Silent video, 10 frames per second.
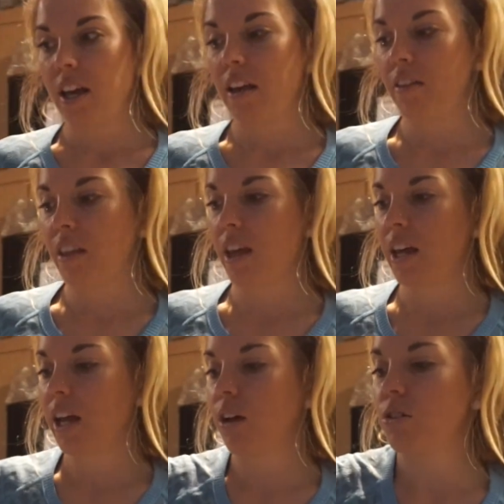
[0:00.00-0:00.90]
and
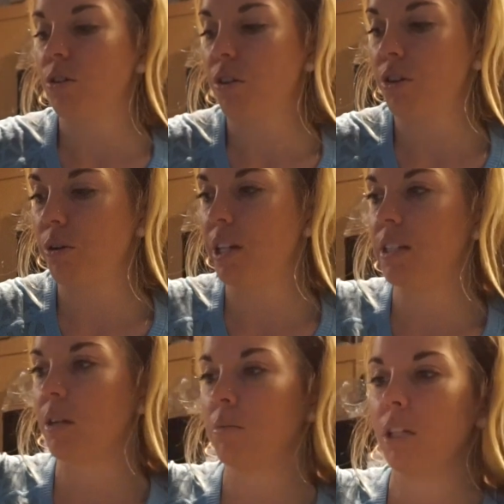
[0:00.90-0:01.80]
then I also threw in
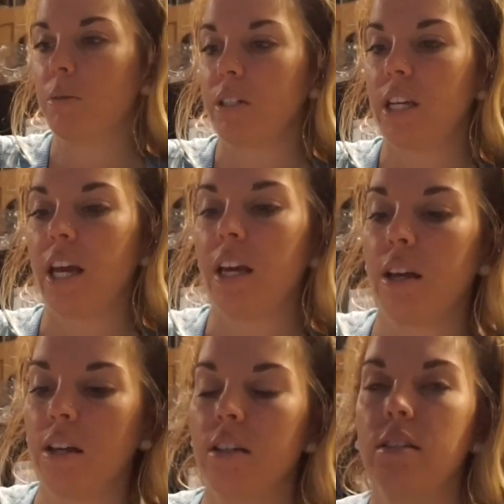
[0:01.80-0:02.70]
some Liberté
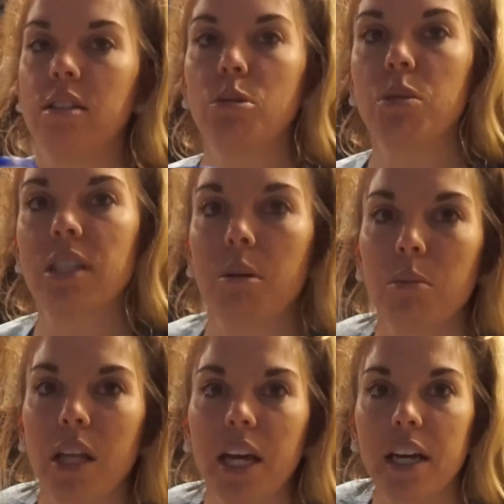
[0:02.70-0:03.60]
0%
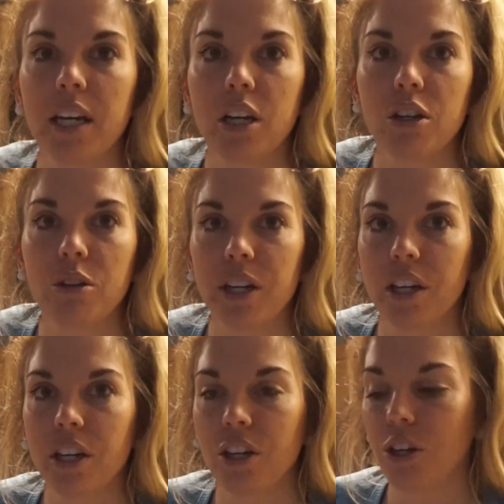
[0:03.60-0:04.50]
plain
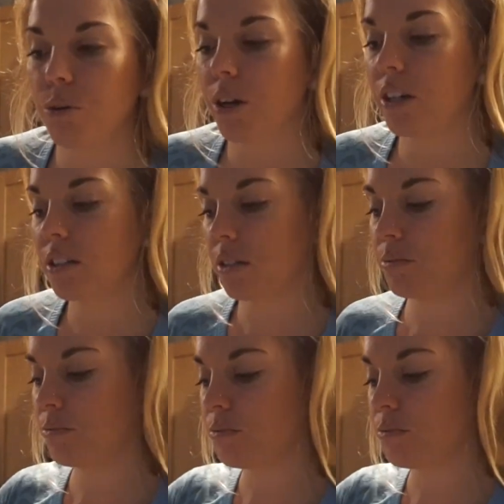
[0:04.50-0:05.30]
Greek yogurt.